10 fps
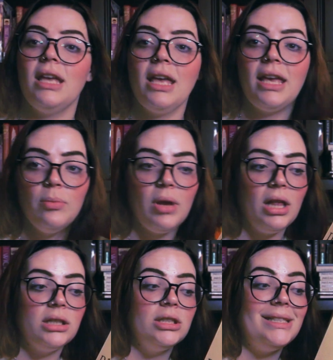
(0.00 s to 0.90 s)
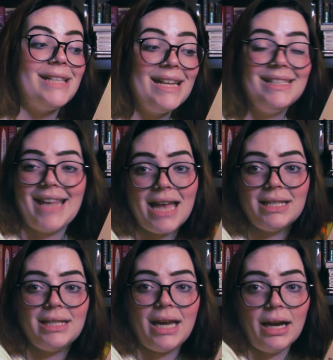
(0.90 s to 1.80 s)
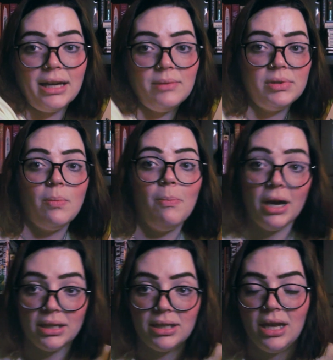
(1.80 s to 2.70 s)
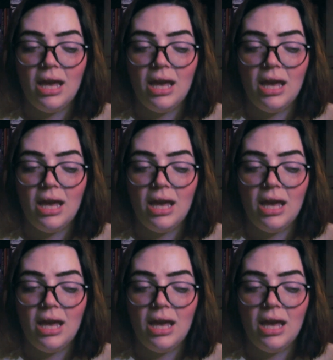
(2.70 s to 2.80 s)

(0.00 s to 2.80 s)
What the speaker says: It can be a little dense at times, but